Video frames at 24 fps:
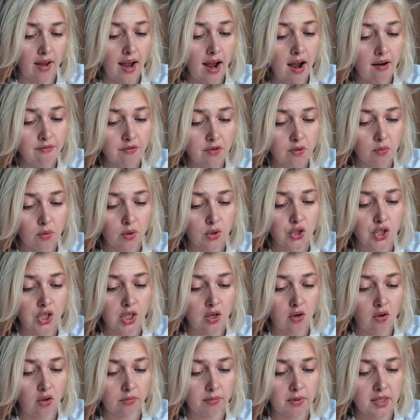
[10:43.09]
Afterwards, she
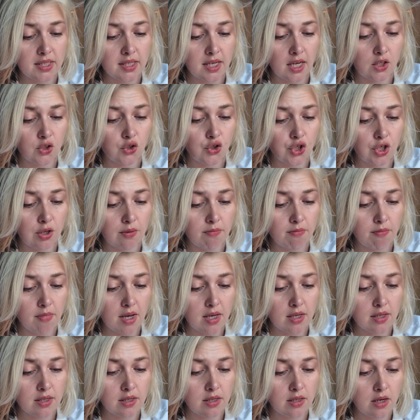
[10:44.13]
called me saying she
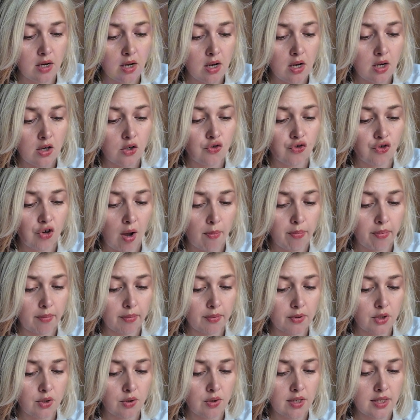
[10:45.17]
missed job
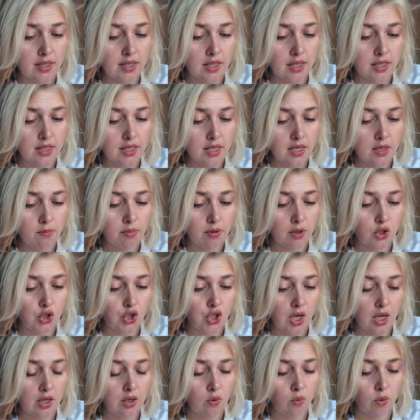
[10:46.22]
opportunities in the city because
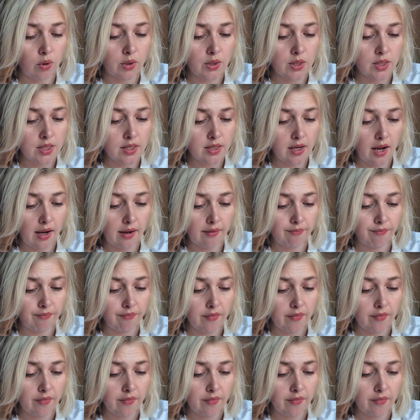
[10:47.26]
she had nowhere to stay.